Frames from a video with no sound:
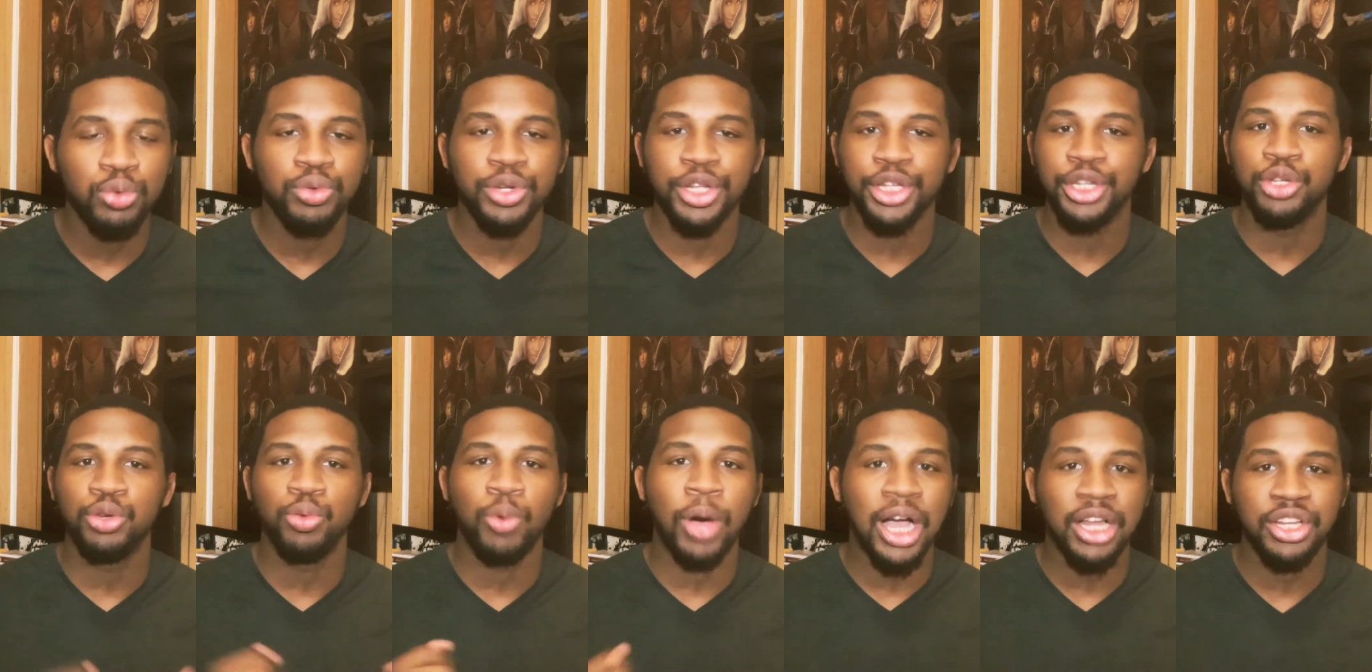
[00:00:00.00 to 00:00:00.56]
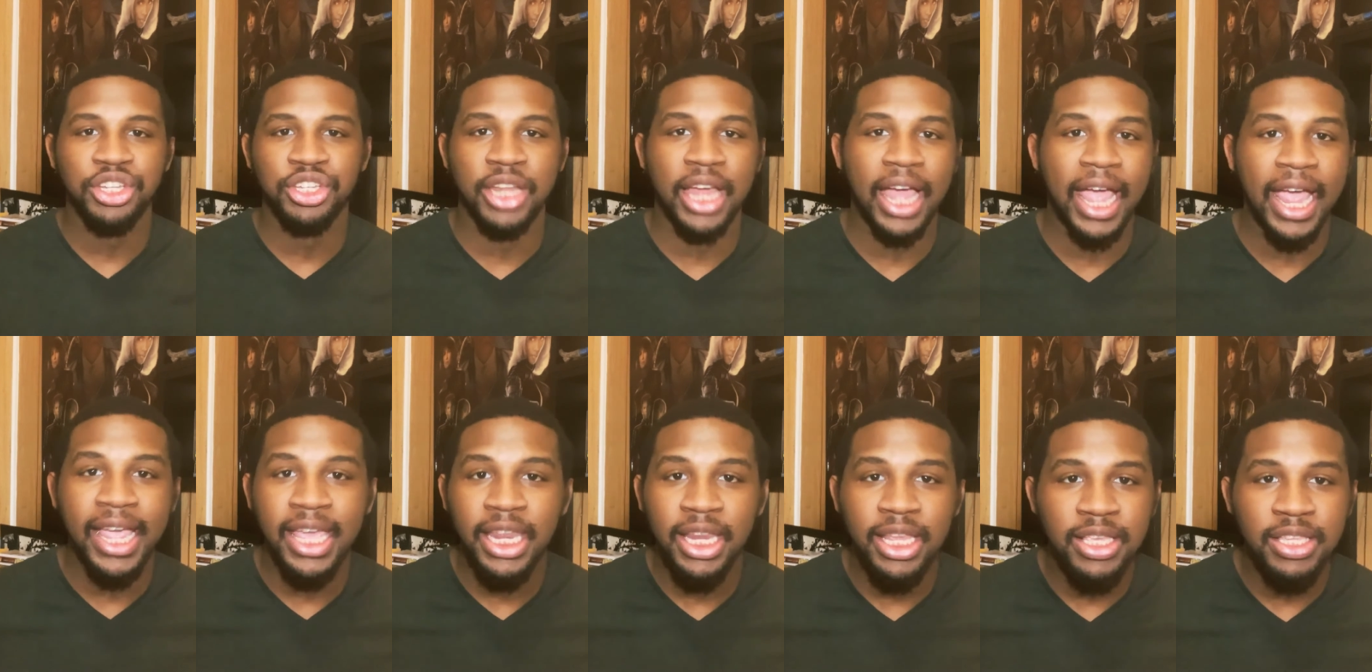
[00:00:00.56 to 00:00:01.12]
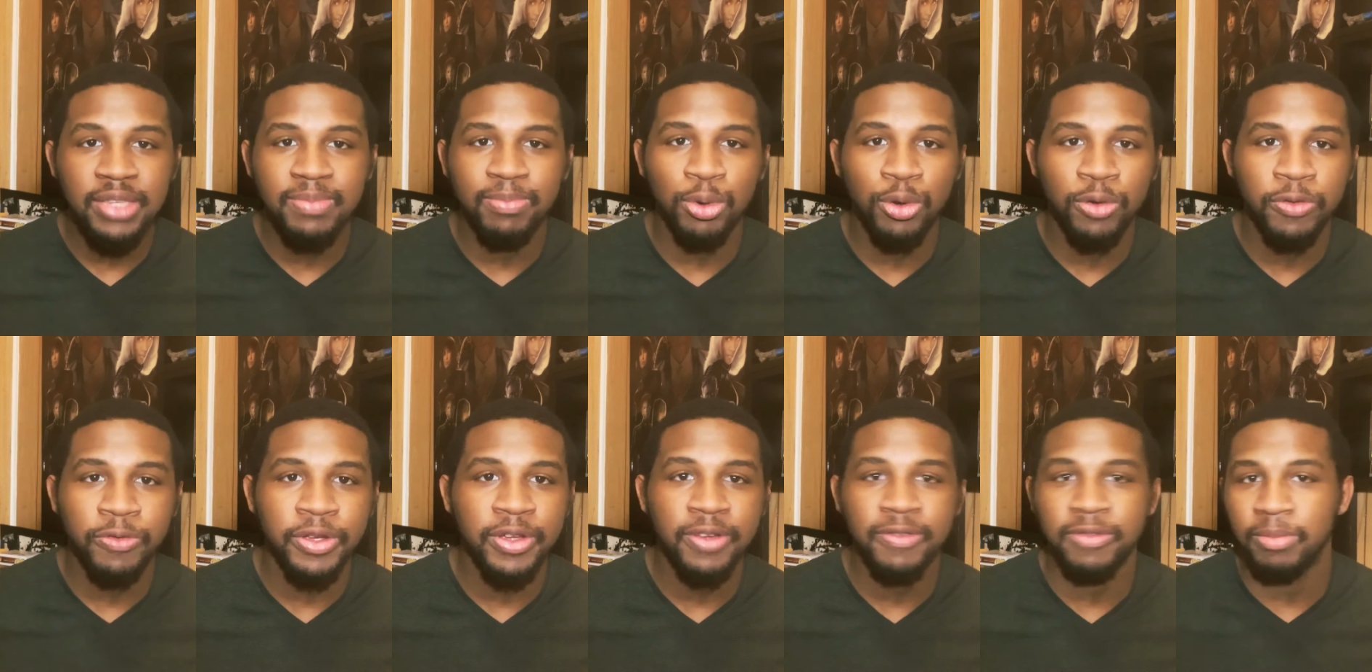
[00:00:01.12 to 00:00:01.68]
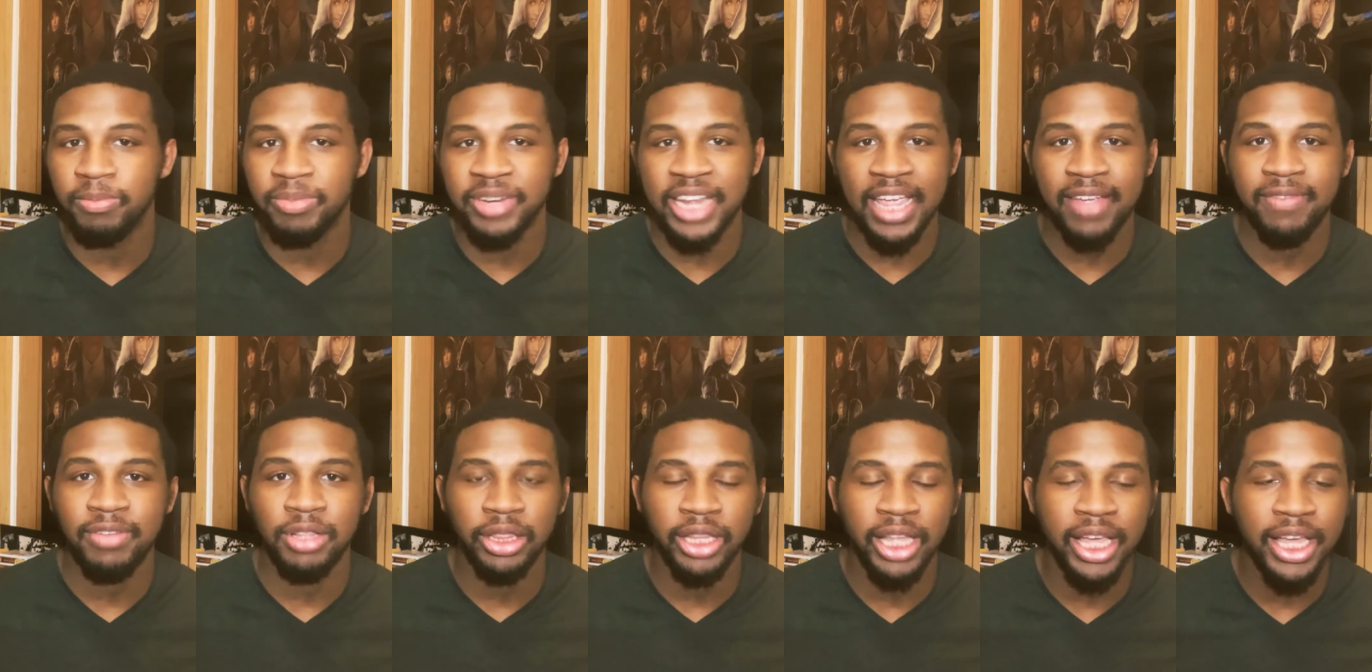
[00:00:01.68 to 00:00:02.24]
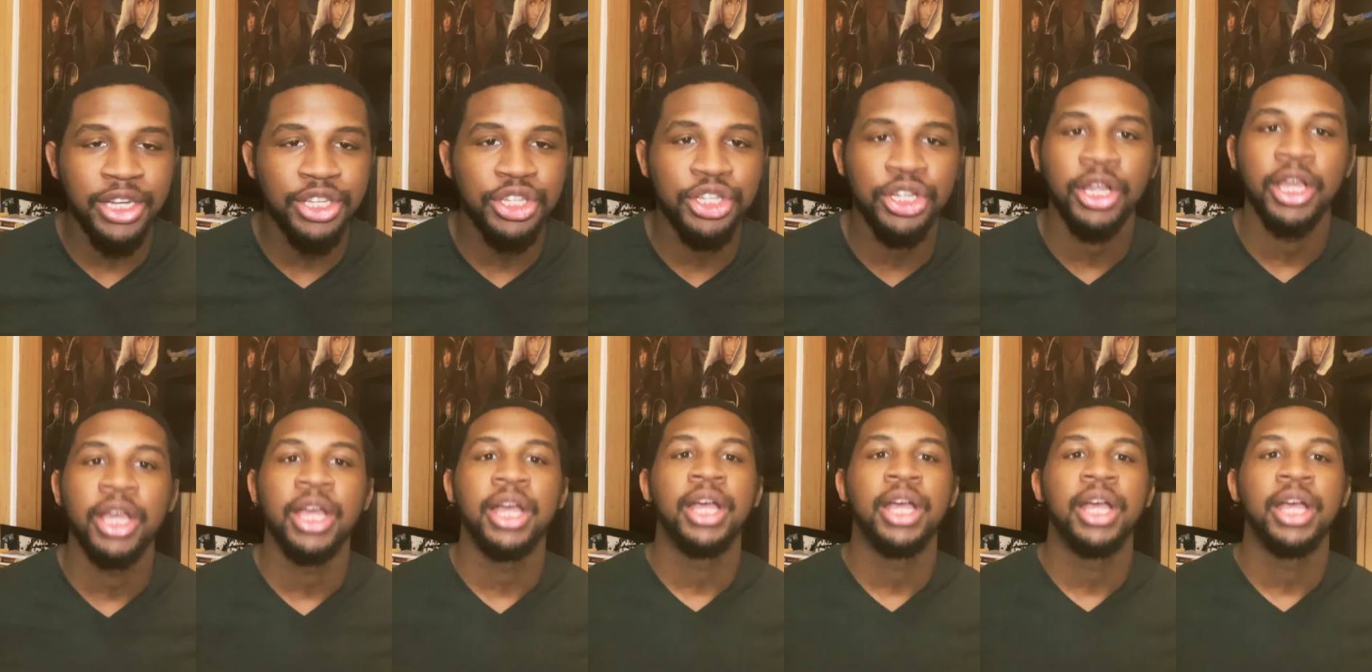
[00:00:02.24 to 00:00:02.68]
Did you watch the 80s movie from David Lynch?